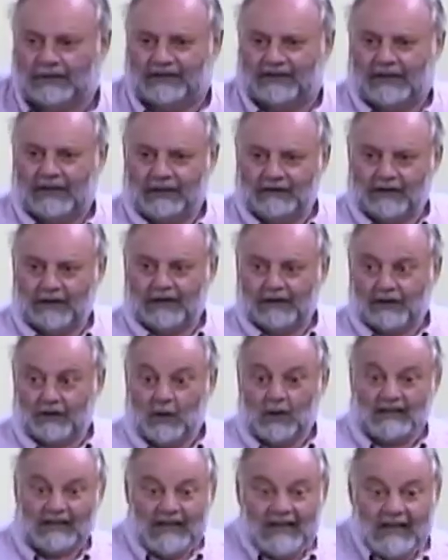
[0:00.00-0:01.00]
See, see the
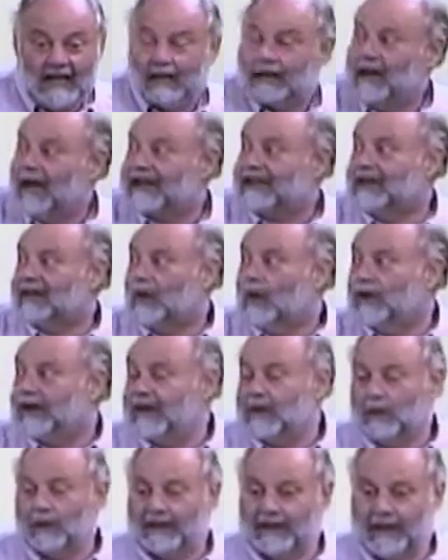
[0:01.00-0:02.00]
swords? I could go
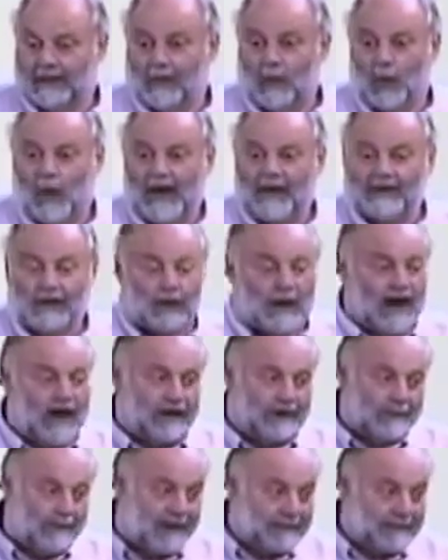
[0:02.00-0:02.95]
get one of them. I'm waving around a